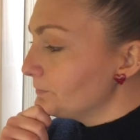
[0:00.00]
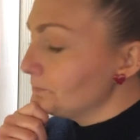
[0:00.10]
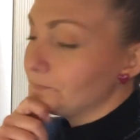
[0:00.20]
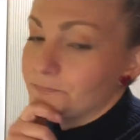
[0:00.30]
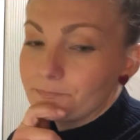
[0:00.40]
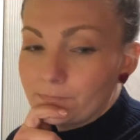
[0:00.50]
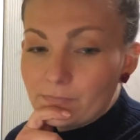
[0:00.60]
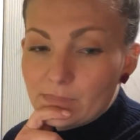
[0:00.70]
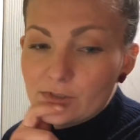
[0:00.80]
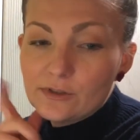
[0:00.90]
So
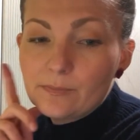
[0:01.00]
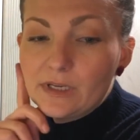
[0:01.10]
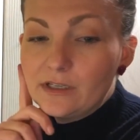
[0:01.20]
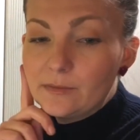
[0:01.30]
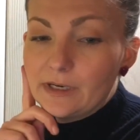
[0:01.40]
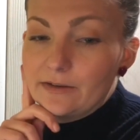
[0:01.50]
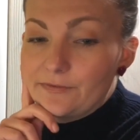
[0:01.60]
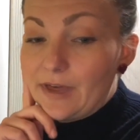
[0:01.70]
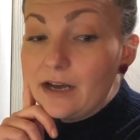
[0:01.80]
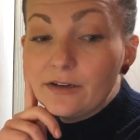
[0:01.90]
I'm thinking about
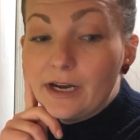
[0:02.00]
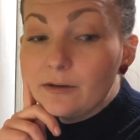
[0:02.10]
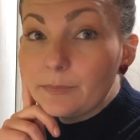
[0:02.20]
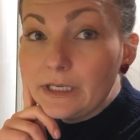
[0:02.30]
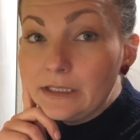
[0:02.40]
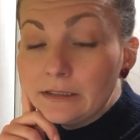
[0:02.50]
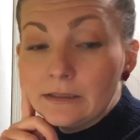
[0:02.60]
if that could help me.